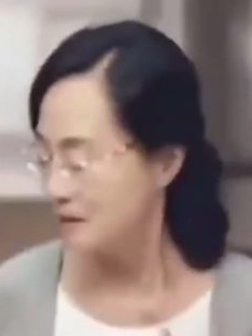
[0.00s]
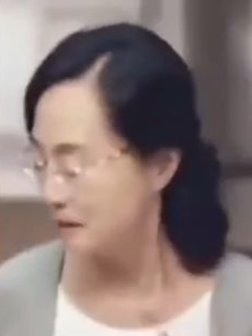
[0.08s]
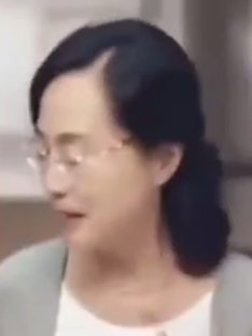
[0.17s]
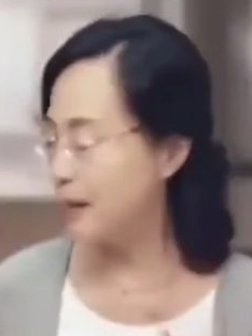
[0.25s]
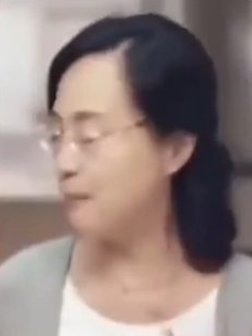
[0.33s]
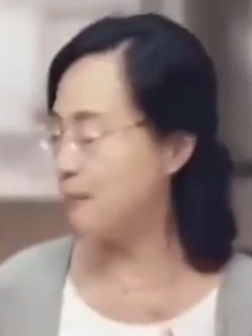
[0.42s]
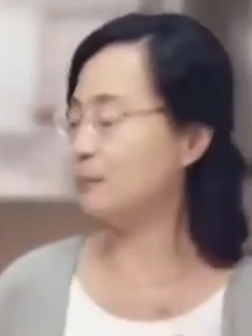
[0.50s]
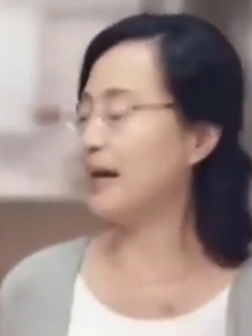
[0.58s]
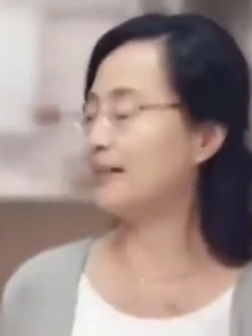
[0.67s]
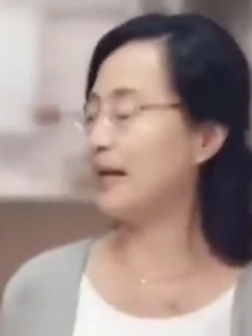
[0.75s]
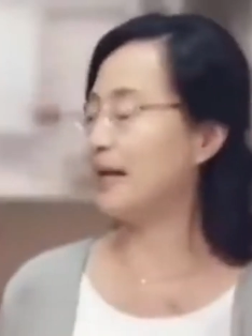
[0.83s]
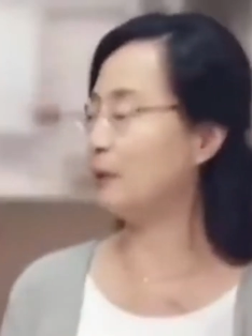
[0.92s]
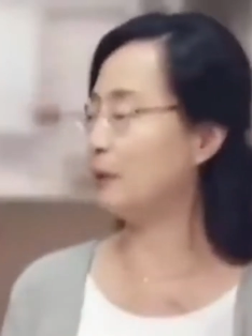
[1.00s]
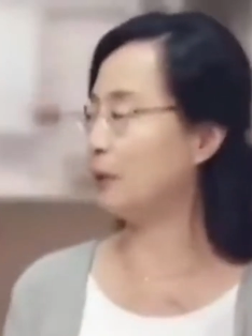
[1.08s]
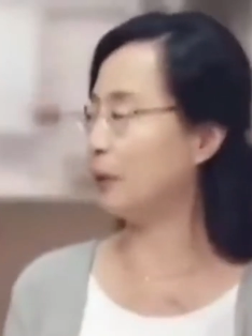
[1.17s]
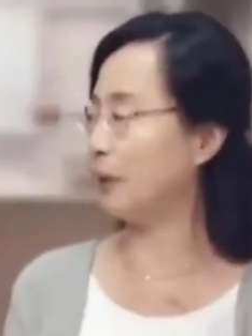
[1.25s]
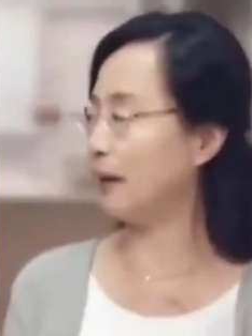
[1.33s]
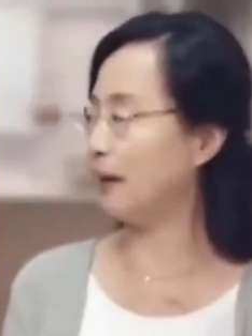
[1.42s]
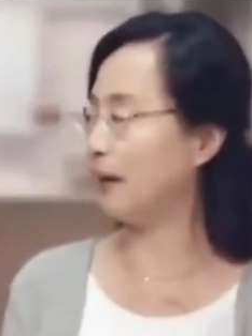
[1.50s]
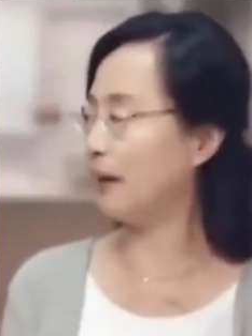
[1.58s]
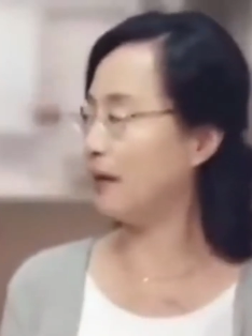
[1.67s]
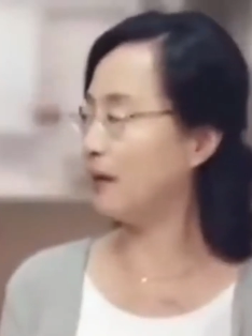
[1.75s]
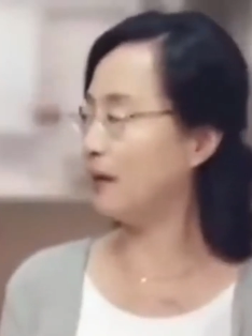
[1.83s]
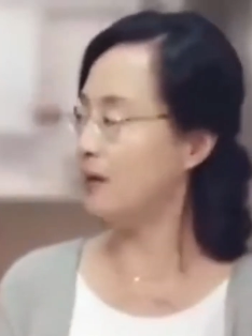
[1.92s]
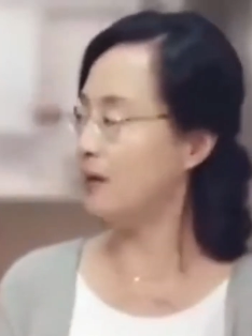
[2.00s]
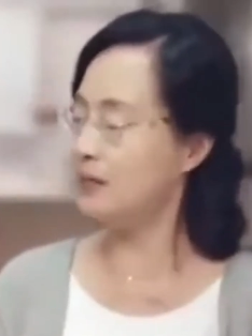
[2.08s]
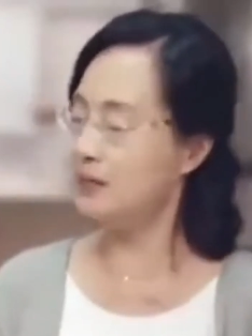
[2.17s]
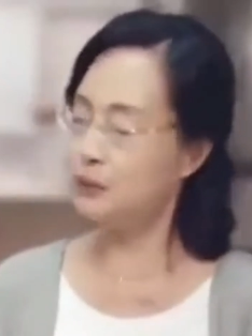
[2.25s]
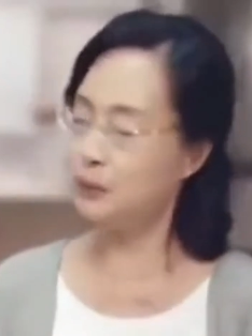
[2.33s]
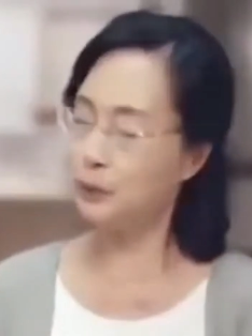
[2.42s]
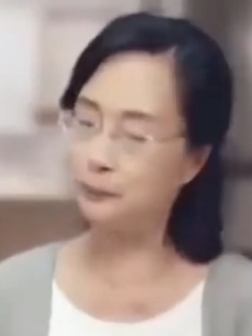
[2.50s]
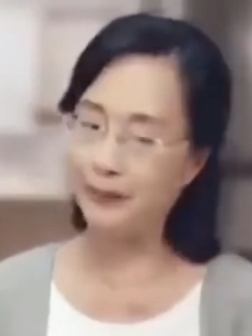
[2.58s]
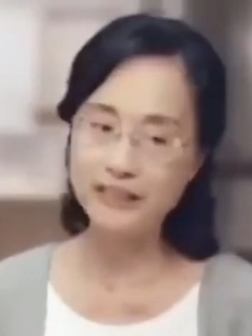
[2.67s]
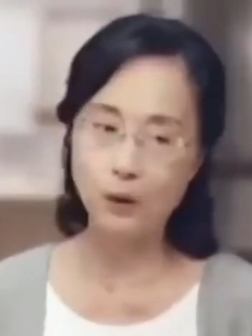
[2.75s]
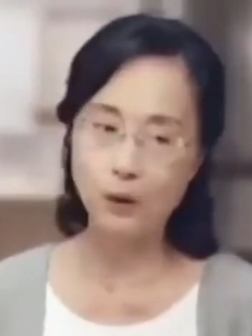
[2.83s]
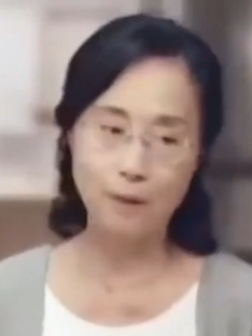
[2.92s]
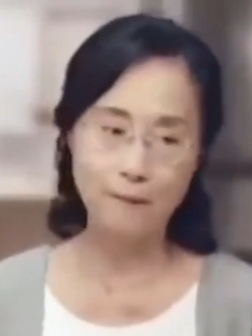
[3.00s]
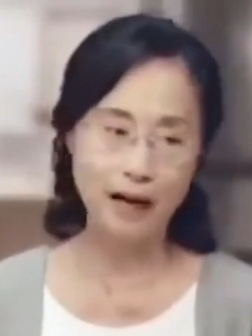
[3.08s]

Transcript: chain IKEA caught heat for a television